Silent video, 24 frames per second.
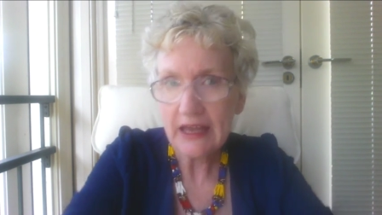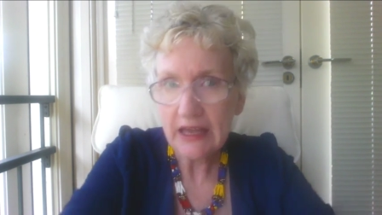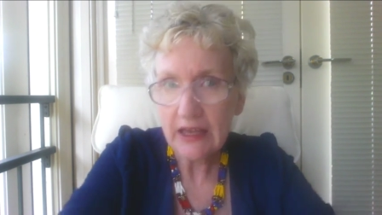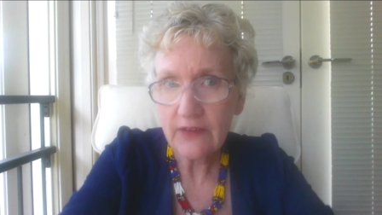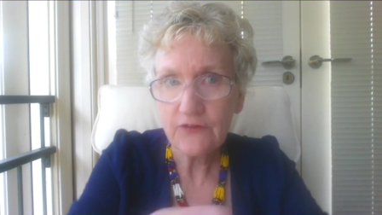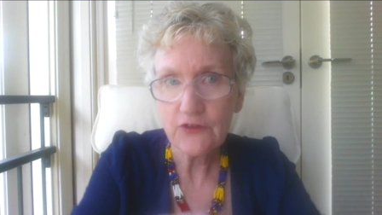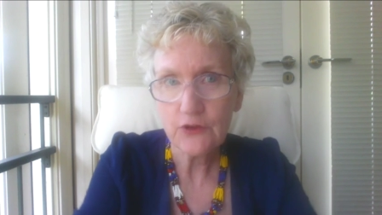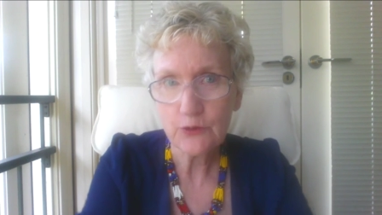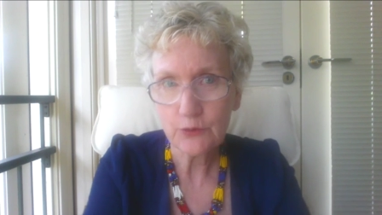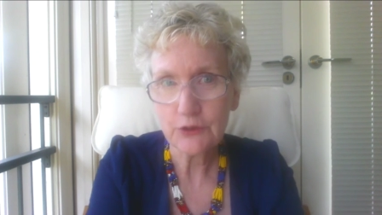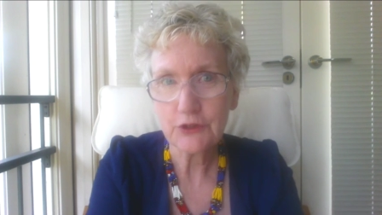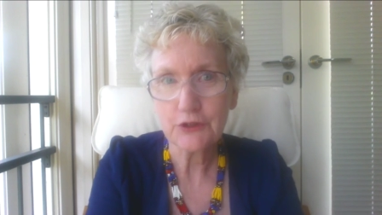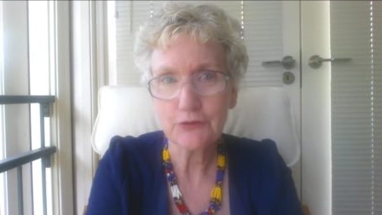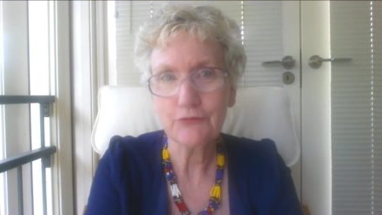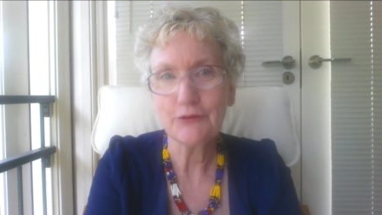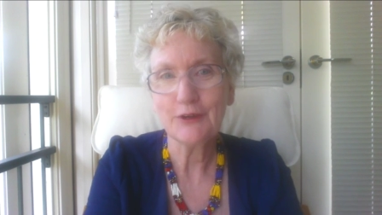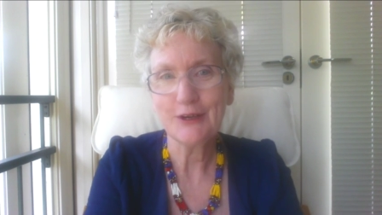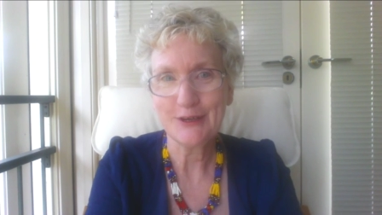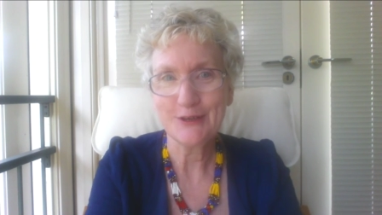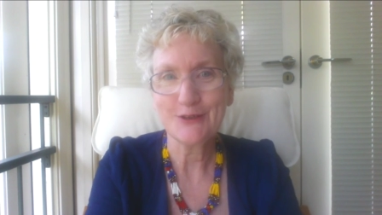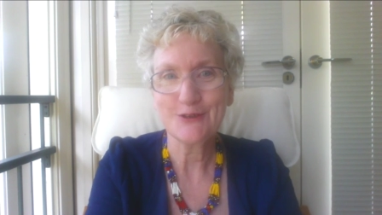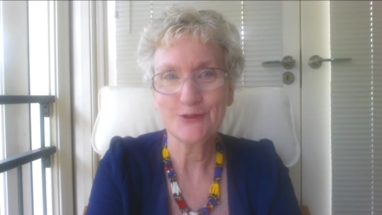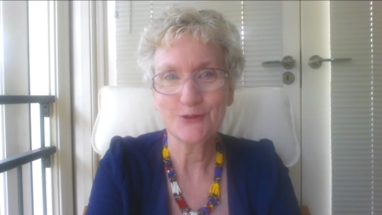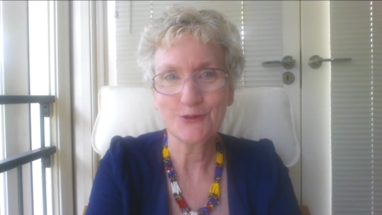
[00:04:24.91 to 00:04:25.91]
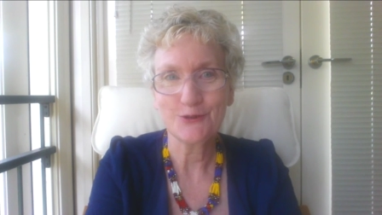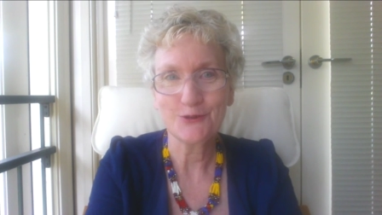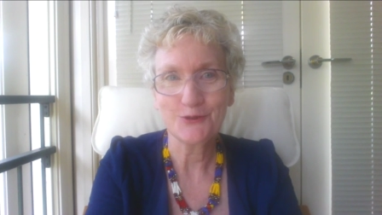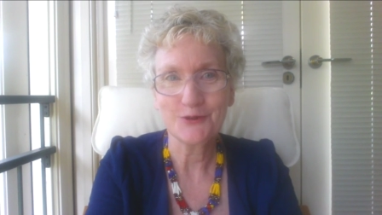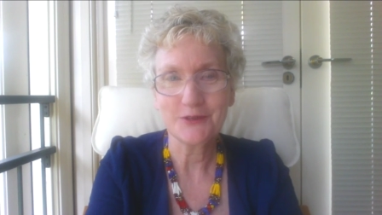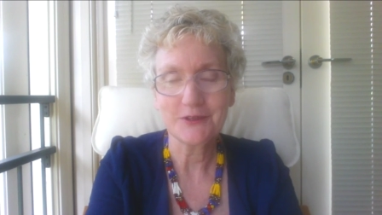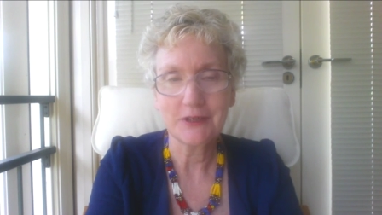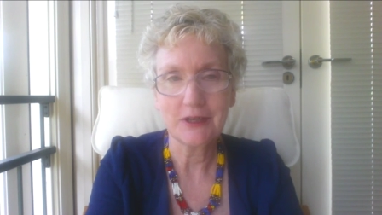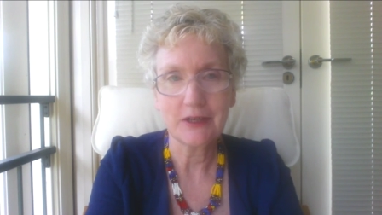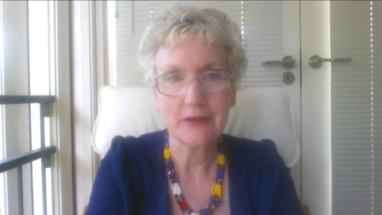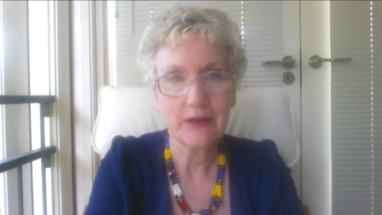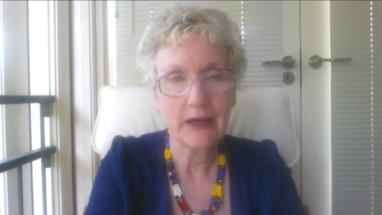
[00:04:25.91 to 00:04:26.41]
If you want to write
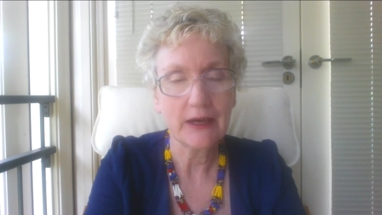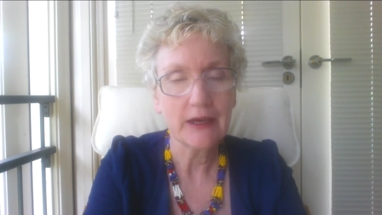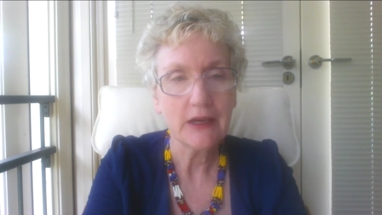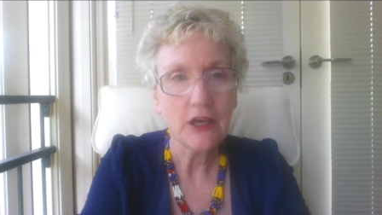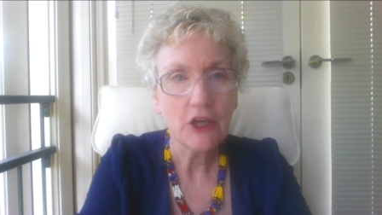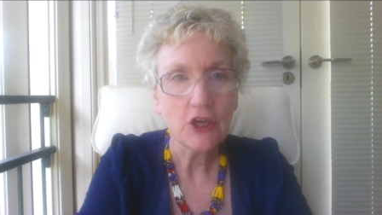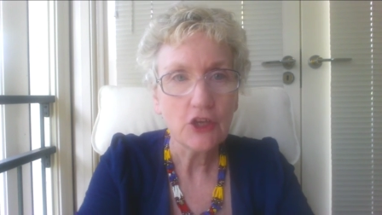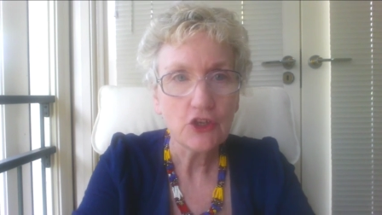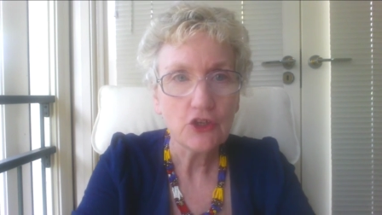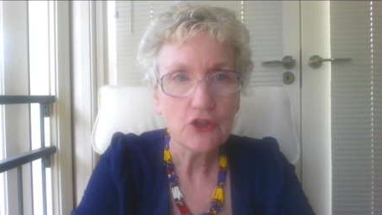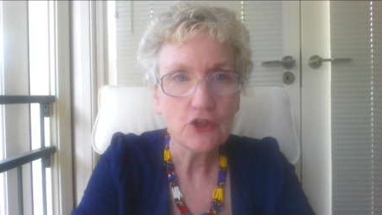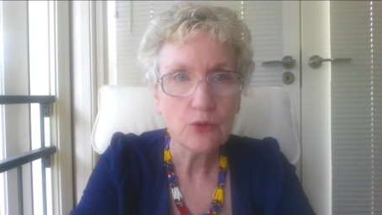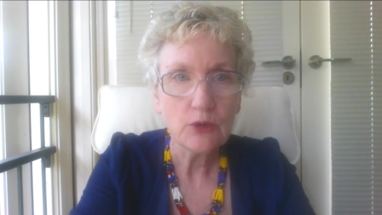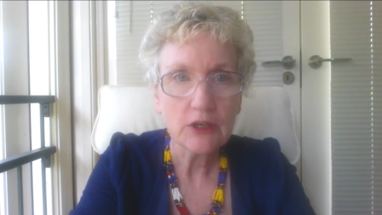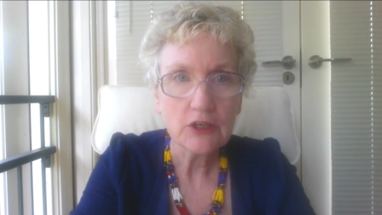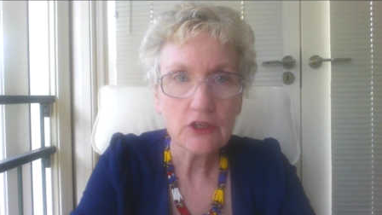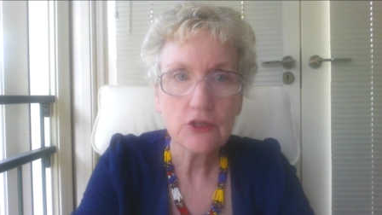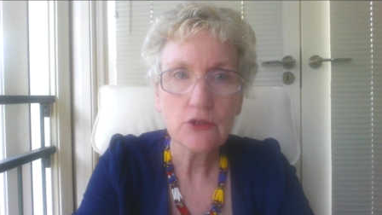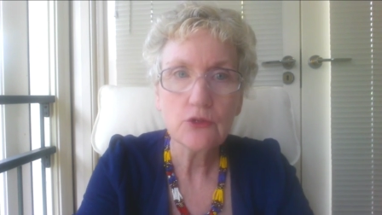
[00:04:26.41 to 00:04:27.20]
stories like that, you are